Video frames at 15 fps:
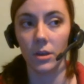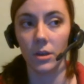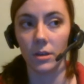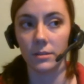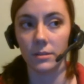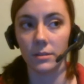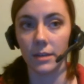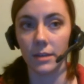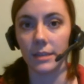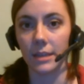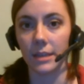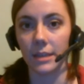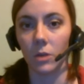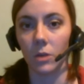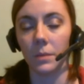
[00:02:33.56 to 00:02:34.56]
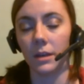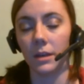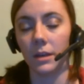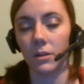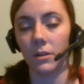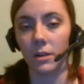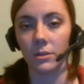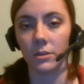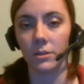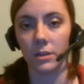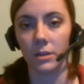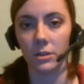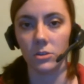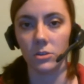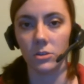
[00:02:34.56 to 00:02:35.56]
does help in a long
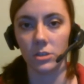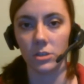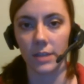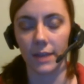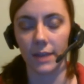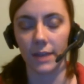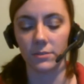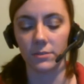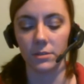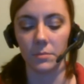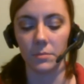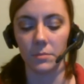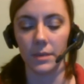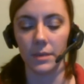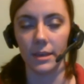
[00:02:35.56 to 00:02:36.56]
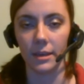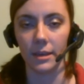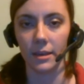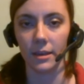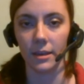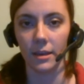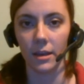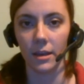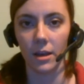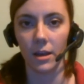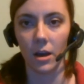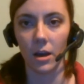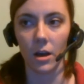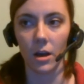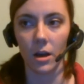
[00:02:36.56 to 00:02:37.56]
run. You just have to be
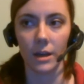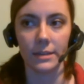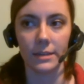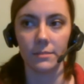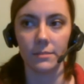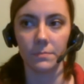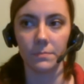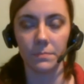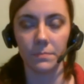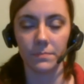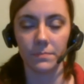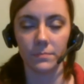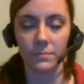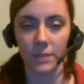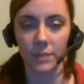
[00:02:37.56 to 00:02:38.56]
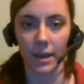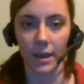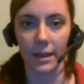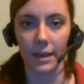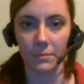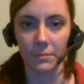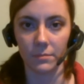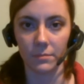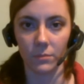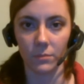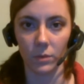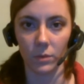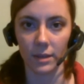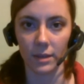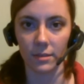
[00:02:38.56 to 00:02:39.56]
on time
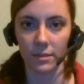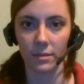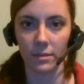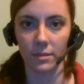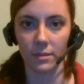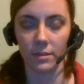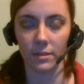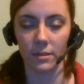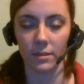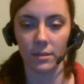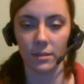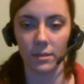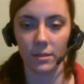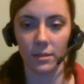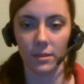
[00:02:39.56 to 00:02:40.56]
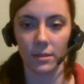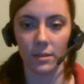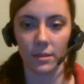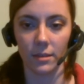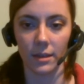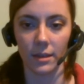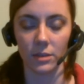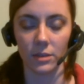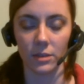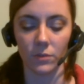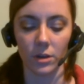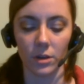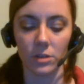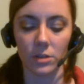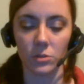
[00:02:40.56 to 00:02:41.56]
with as
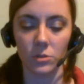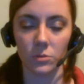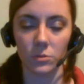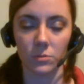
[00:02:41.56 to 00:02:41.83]
far as